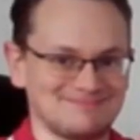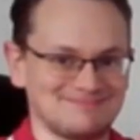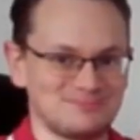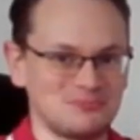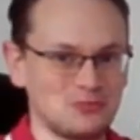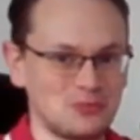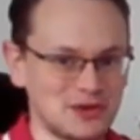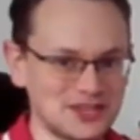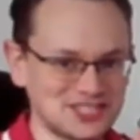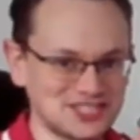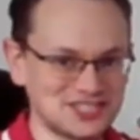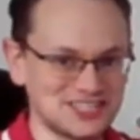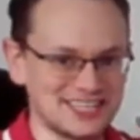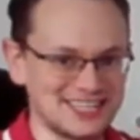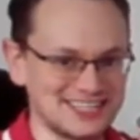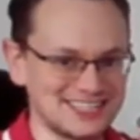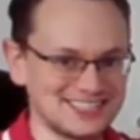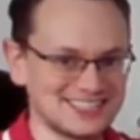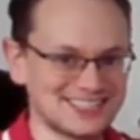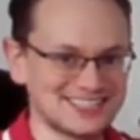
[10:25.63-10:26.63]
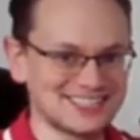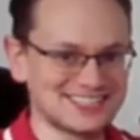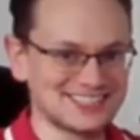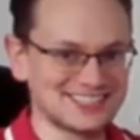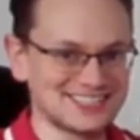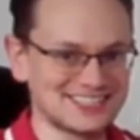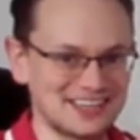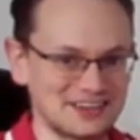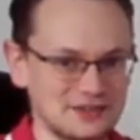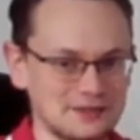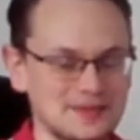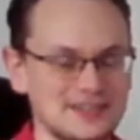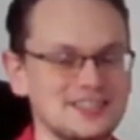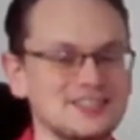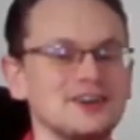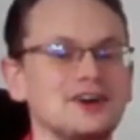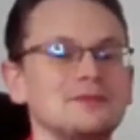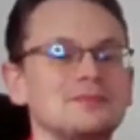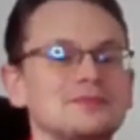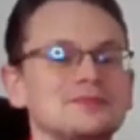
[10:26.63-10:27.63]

Which is going to be top?